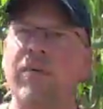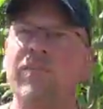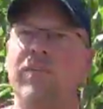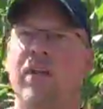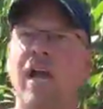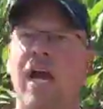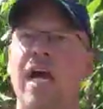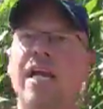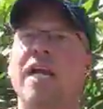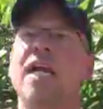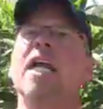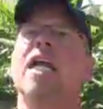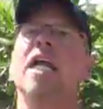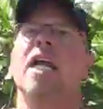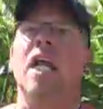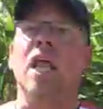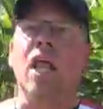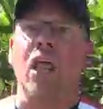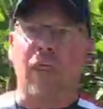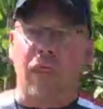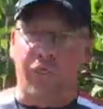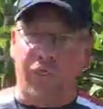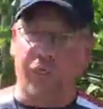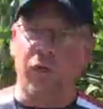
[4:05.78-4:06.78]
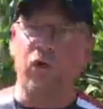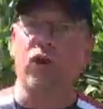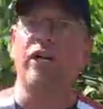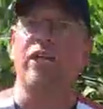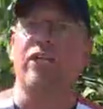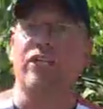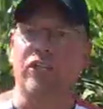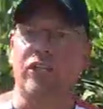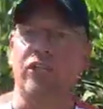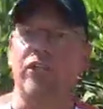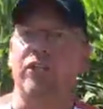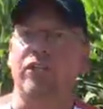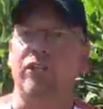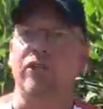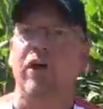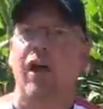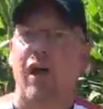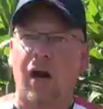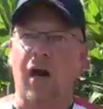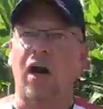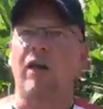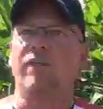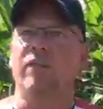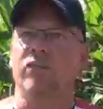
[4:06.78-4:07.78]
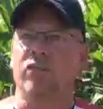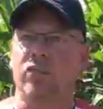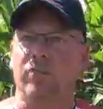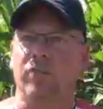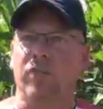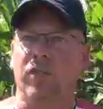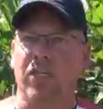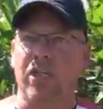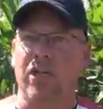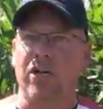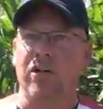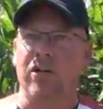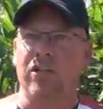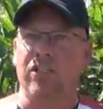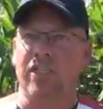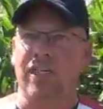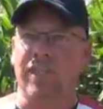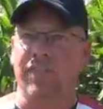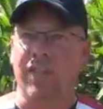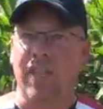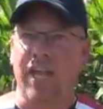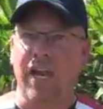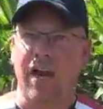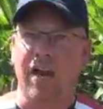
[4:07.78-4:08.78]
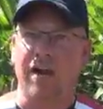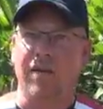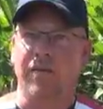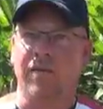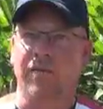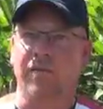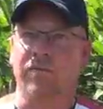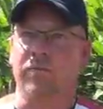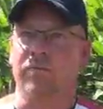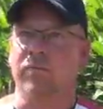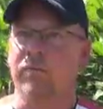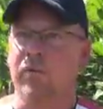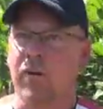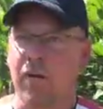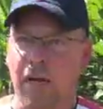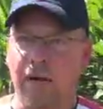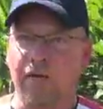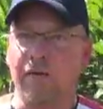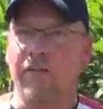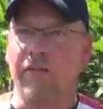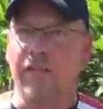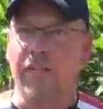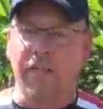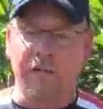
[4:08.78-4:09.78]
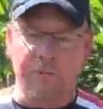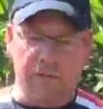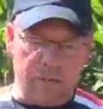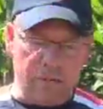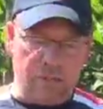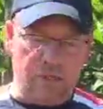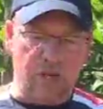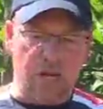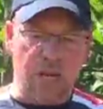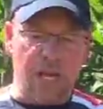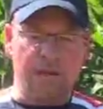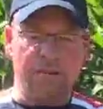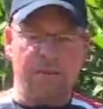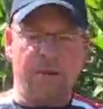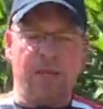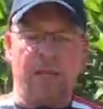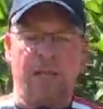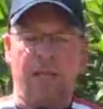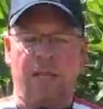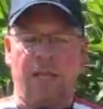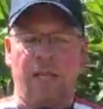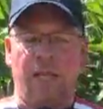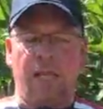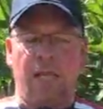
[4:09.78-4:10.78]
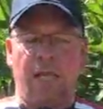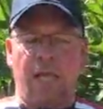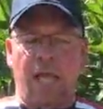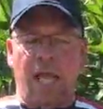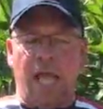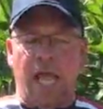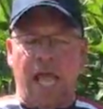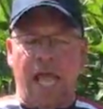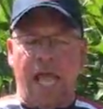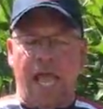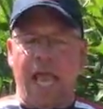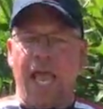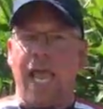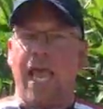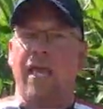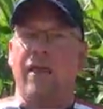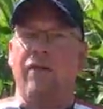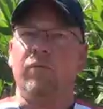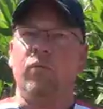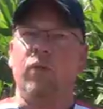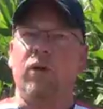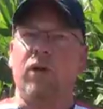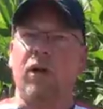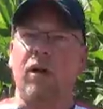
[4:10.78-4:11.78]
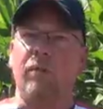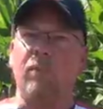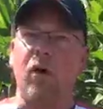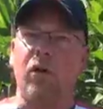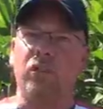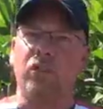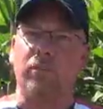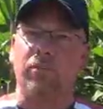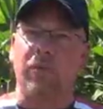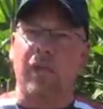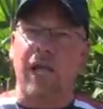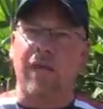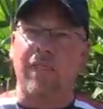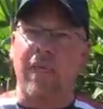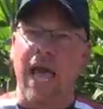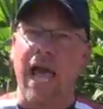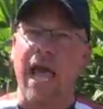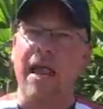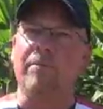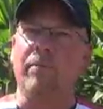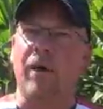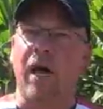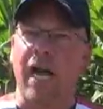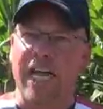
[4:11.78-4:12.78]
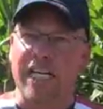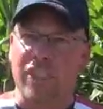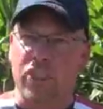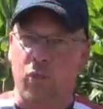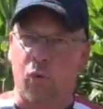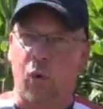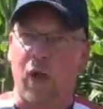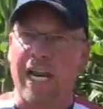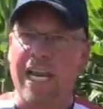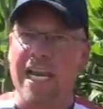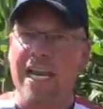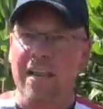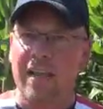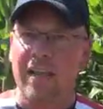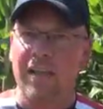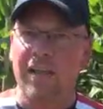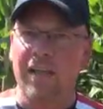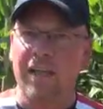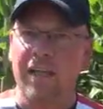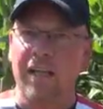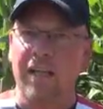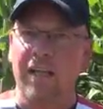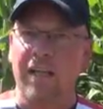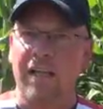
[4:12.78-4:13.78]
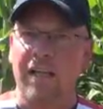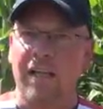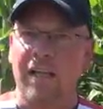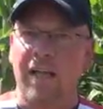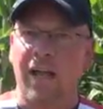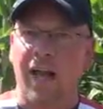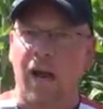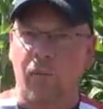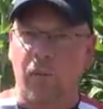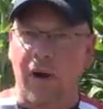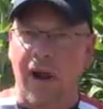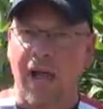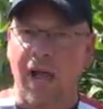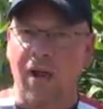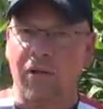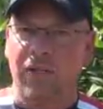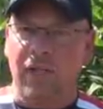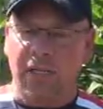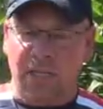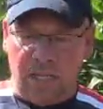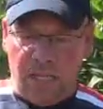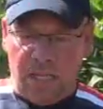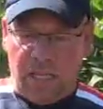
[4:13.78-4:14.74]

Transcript: we've got 32 harvestable ears in there everything was good and we're going to multiply that by 20 around